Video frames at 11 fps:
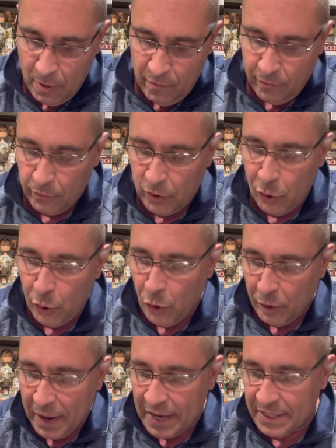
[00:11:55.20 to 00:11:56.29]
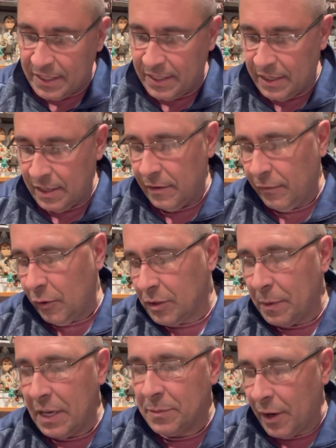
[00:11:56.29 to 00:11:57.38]
From the New York Mets, first
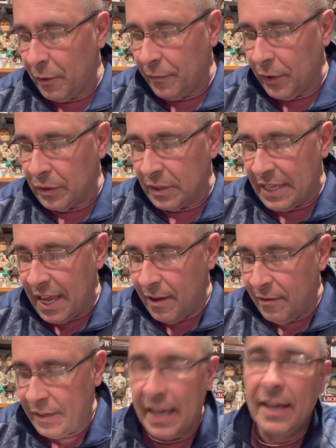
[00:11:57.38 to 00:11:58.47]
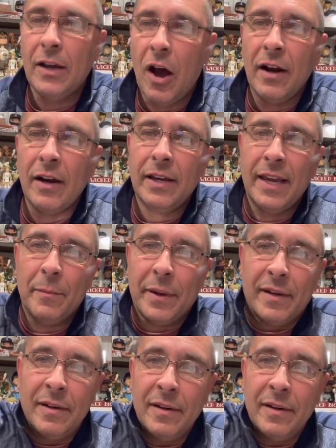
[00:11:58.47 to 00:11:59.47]
baseman outfielder Dave King Kong Kingman.